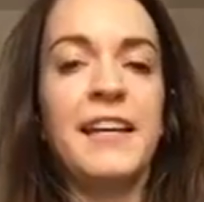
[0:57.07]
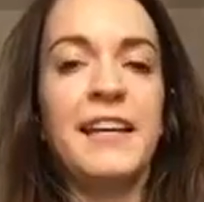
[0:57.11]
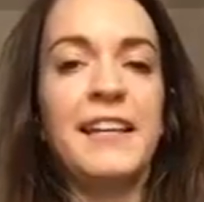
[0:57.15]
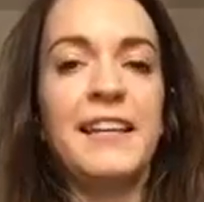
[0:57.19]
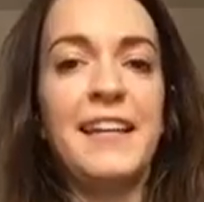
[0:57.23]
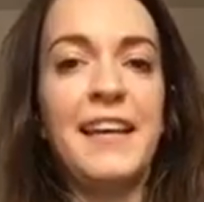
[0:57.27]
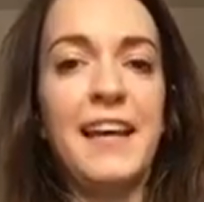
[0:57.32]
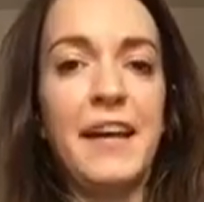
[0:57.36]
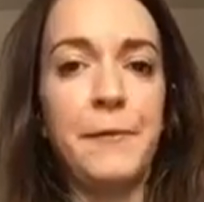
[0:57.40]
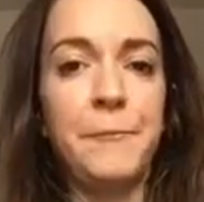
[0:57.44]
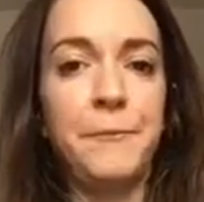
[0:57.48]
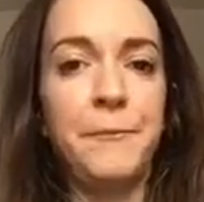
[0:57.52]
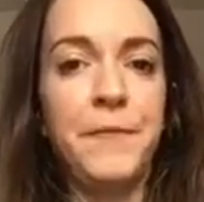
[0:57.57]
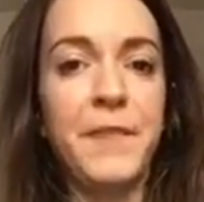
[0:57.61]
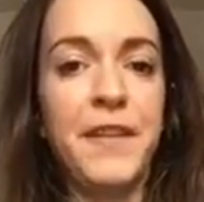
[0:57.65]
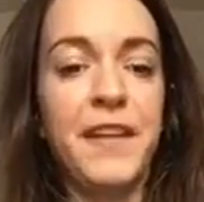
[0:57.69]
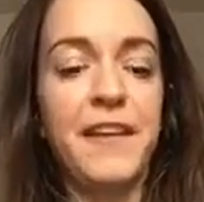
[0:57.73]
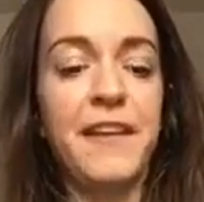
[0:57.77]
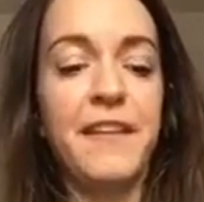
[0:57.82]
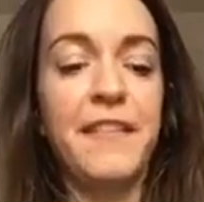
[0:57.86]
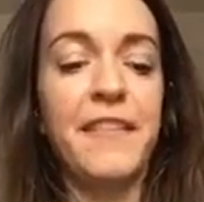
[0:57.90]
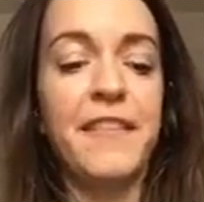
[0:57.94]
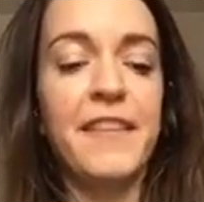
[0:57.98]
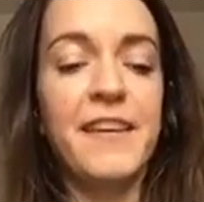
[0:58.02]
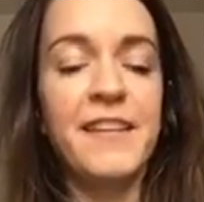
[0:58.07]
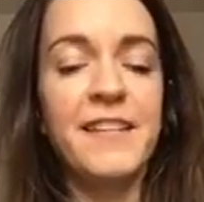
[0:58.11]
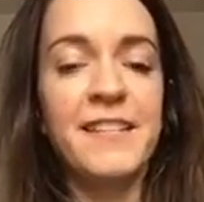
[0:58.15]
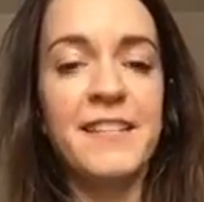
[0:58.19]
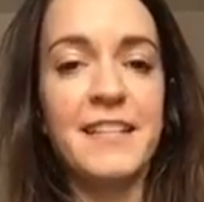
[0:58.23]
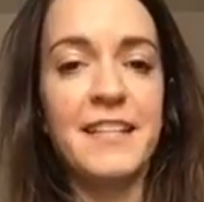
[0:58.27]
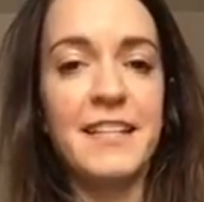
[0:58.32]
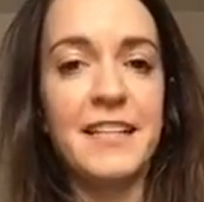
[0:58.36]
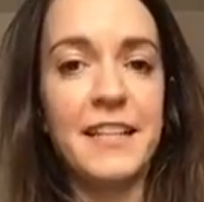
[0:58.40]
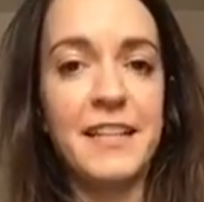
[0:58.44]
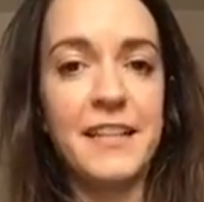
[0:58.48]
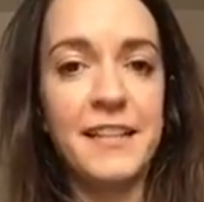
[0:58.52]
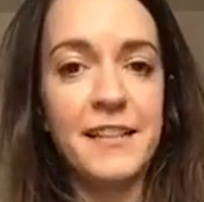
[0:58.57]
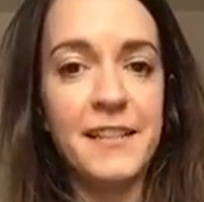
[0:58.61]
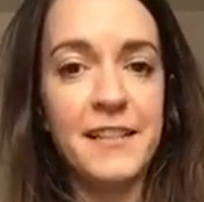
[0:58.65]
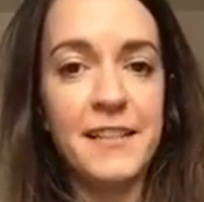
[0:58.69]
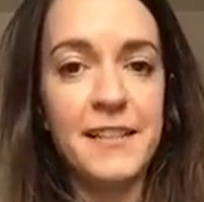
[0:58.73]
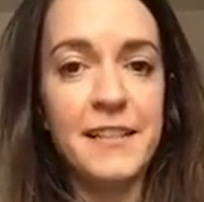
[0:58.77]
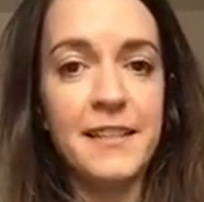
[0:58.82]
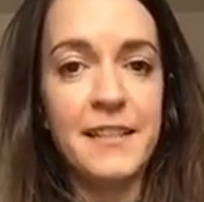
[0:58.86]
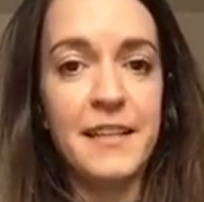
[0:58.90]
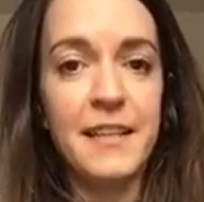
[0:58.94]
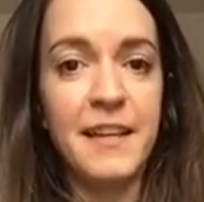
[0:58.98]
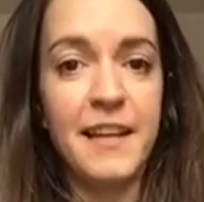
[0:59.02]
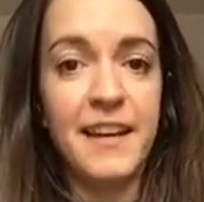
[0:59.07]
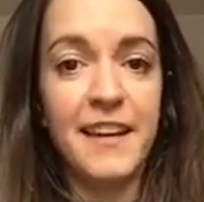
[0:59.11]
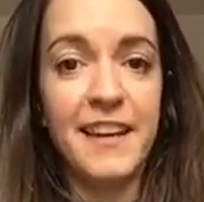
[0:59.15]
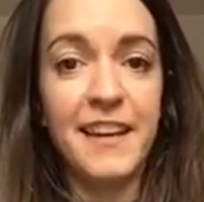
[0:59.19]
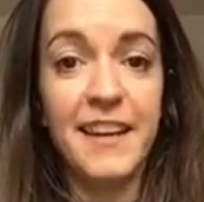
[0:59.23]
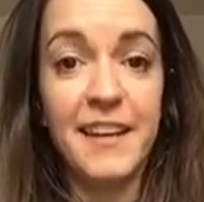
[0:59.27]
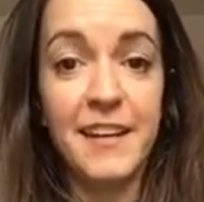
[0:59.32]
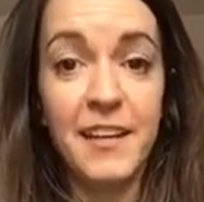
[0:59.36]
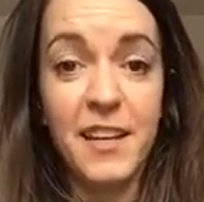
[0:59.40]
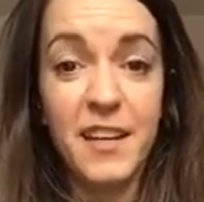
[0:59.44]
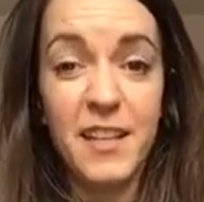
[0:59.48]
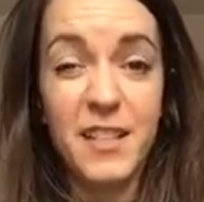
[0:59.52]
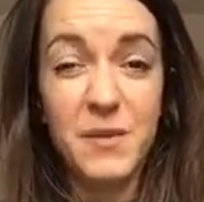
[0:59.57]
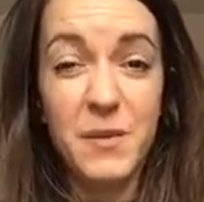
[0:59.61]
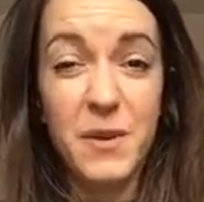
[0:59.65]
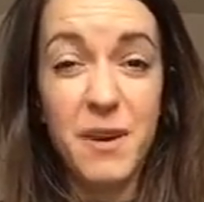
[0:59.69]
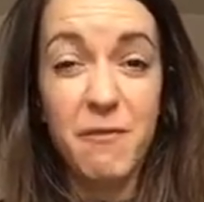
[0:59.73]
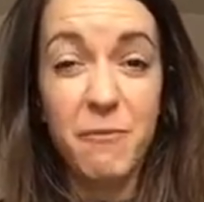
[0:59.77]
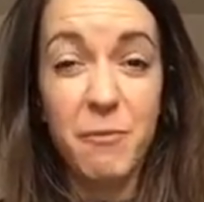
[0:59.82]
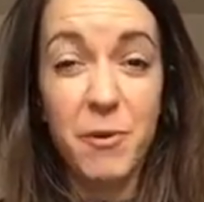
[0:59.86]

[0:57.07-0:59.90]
Now, in this glass, can you guess what I've